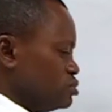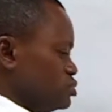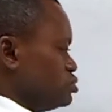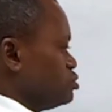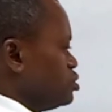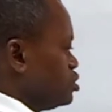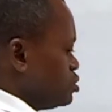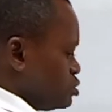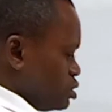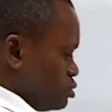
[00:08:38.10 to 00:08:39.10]
show.
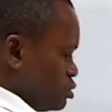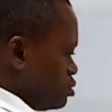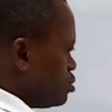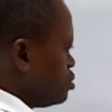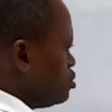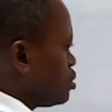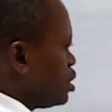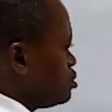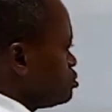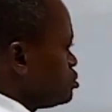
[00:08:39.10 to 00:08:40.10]
So you
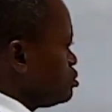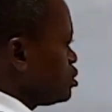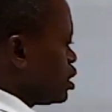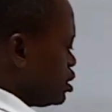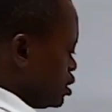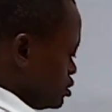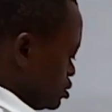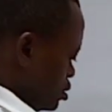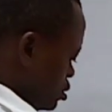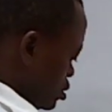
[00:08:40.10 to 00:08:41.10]
can look at that.
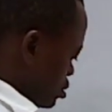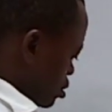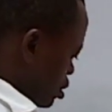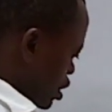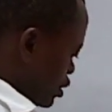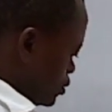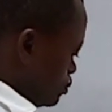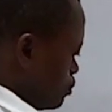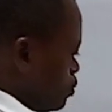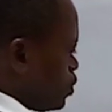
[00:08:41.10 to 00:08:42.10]
All right.
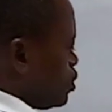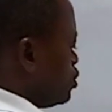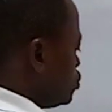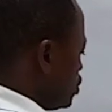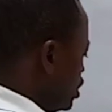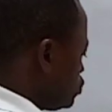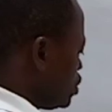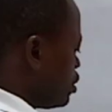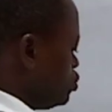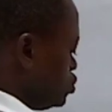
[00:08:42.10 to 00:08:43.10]
So that is
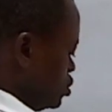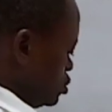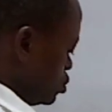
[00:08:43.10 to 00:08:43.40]
what I'm using.